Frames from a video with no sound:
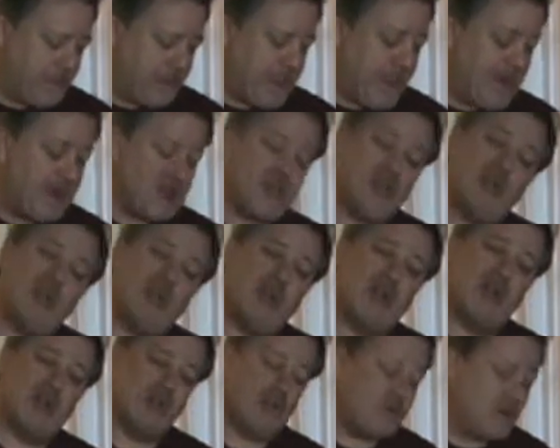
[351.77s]
Not as good
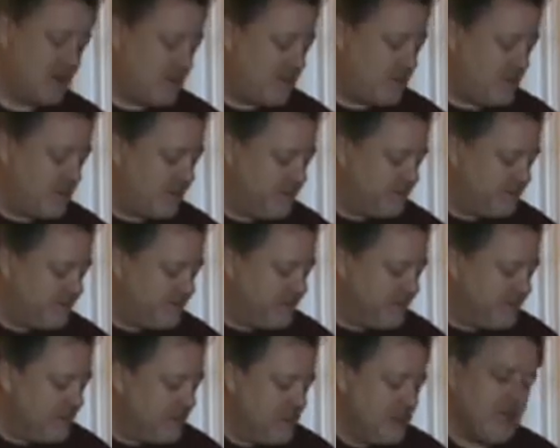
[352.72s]
as cucumber,
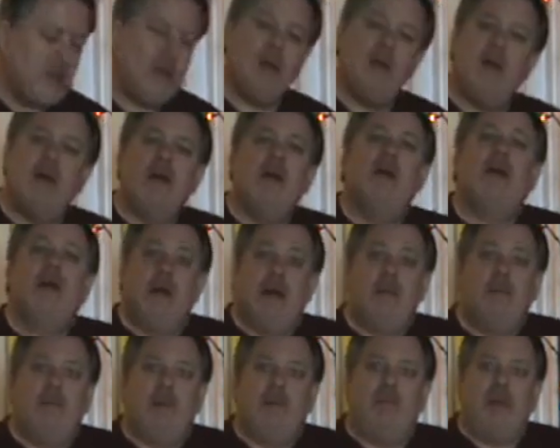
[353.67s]

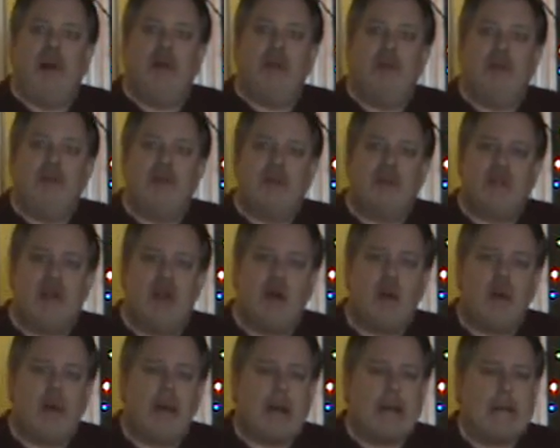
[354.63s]
but better than
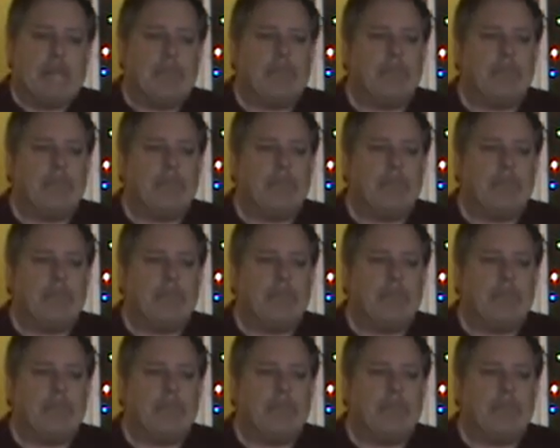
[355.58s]
celery.